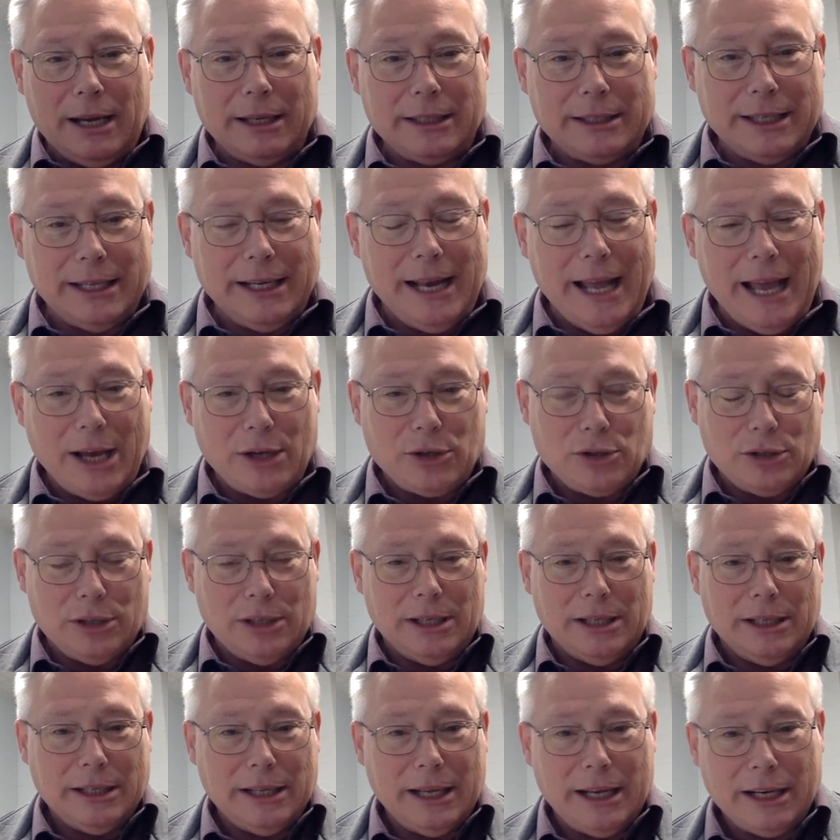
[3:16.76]
connection
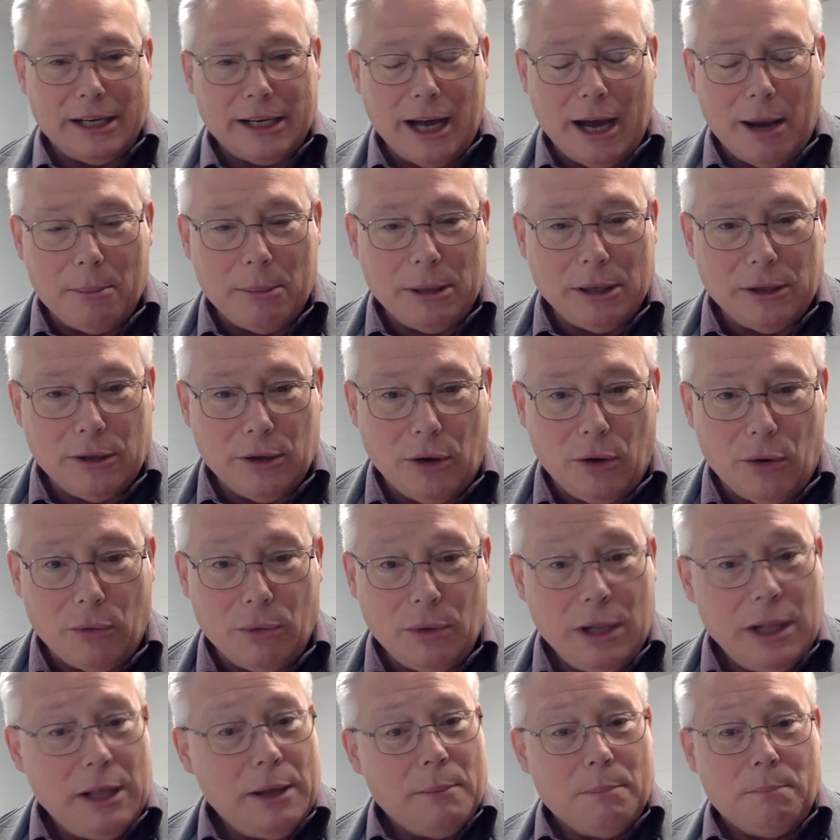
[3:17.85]
and common goal.
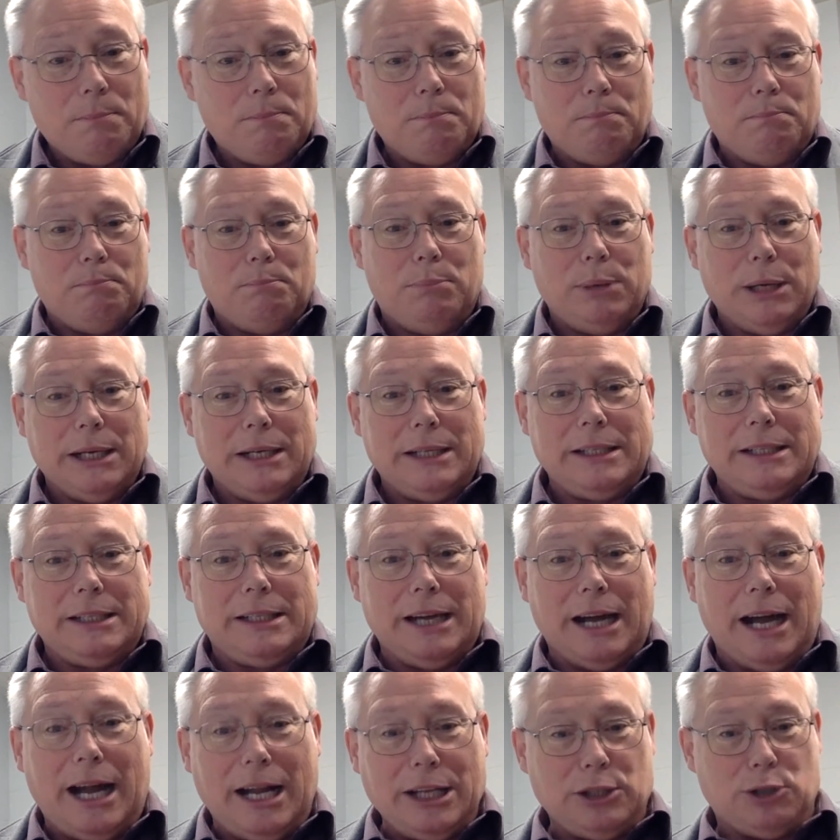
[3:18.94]
But
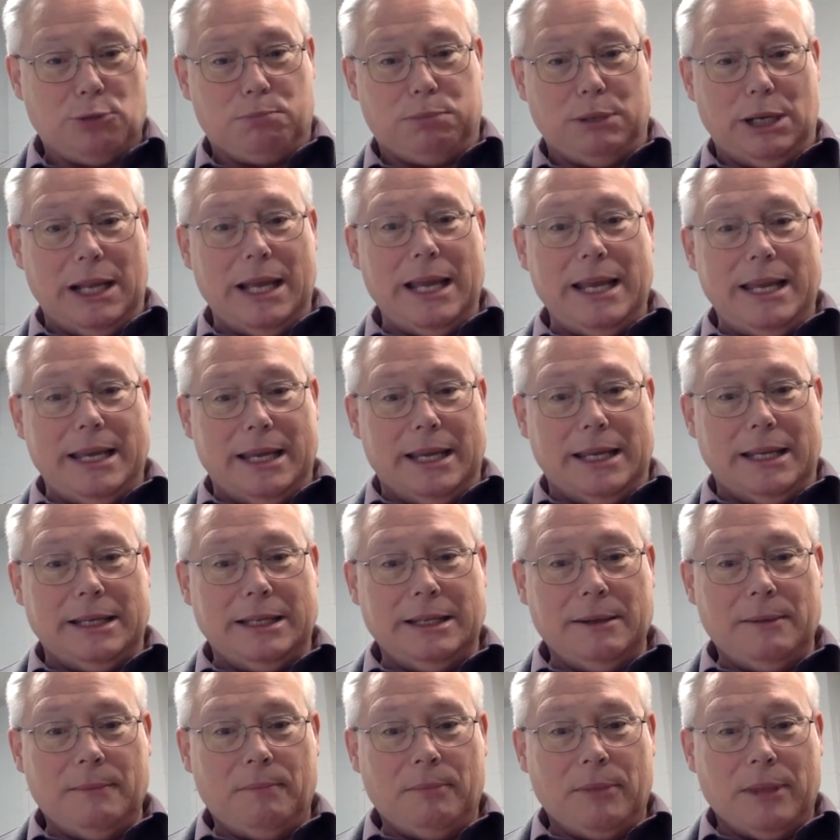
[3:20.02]
God's
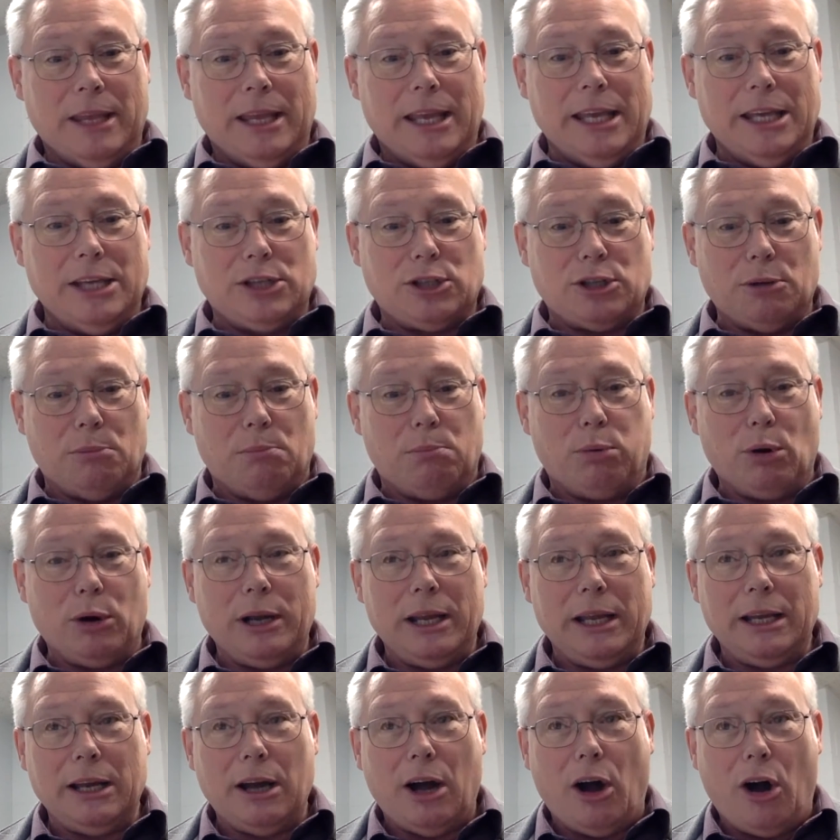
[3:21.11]
plan is to
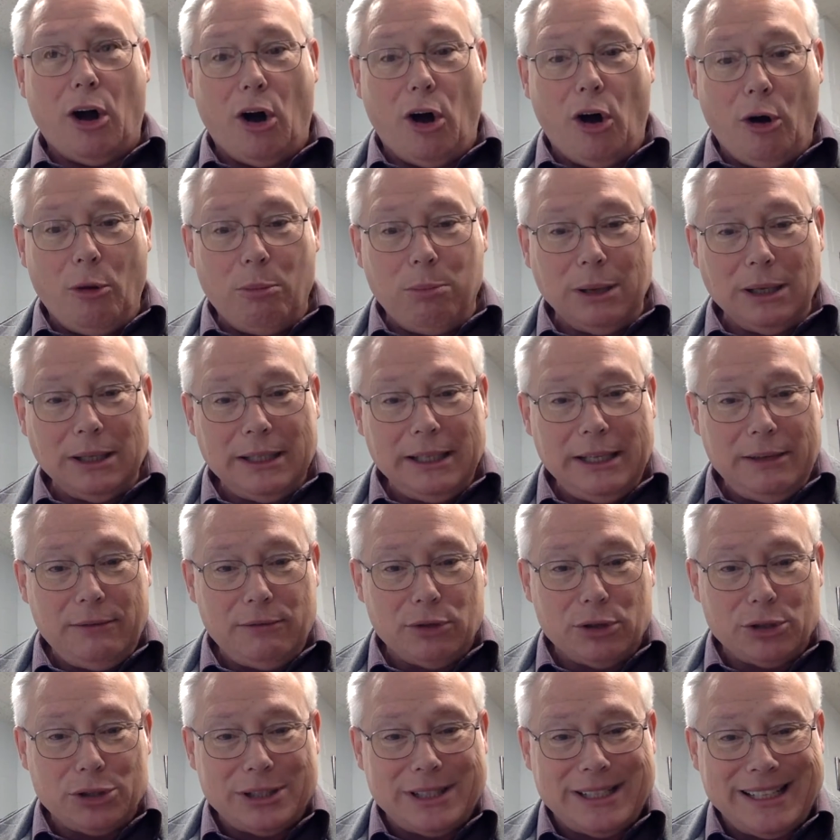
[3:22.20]
bring all
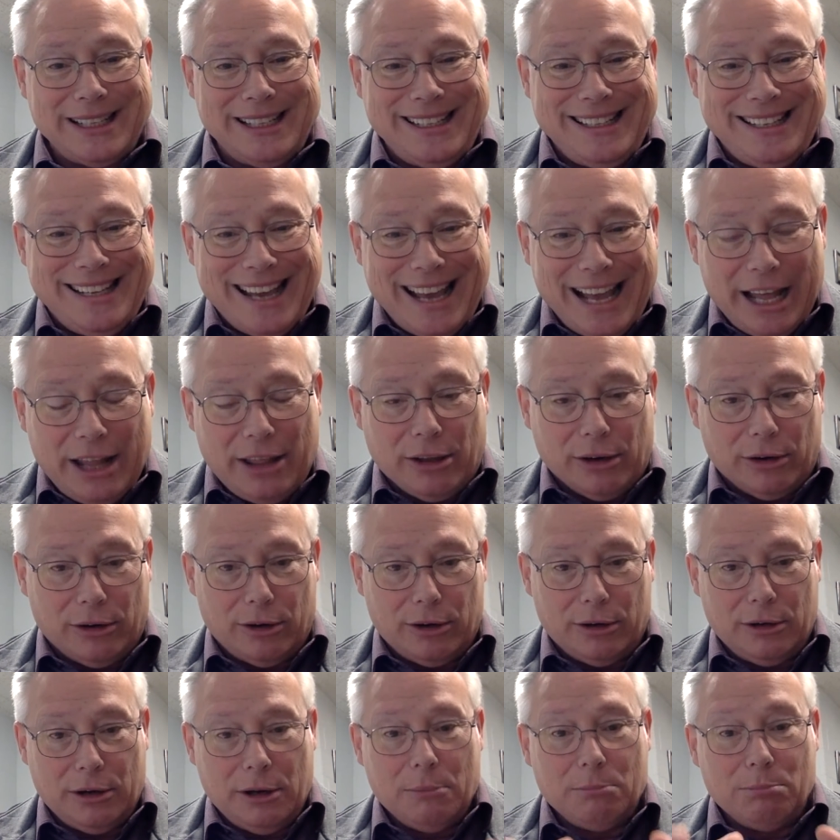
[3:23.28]
believers together,